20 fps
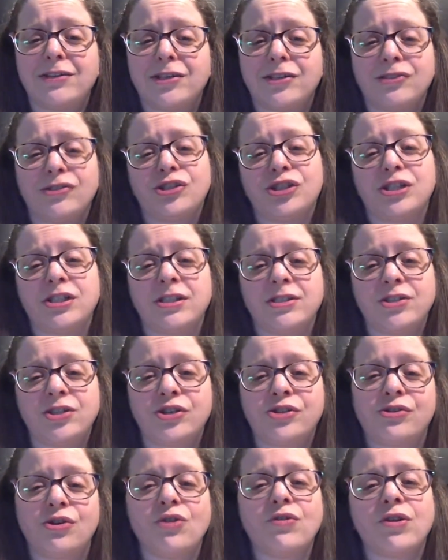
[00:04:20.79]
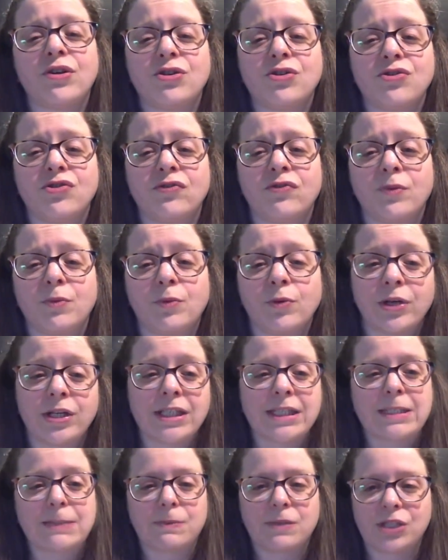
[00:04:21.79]
that your genes show that you have a
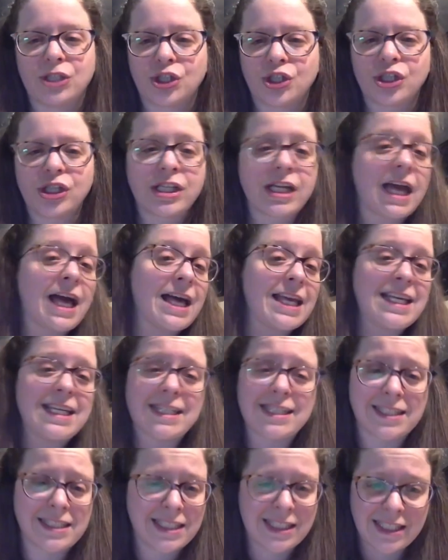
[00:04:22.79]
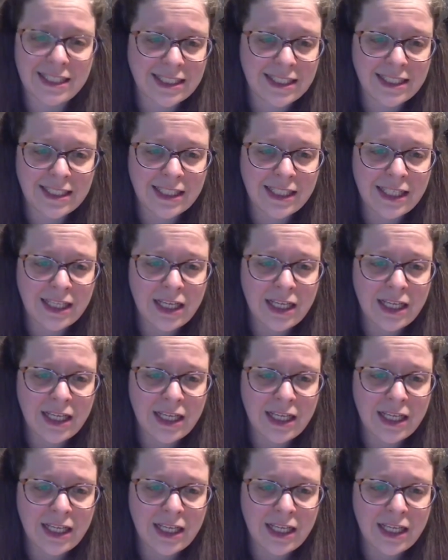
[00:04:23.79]
predisposition to any disease.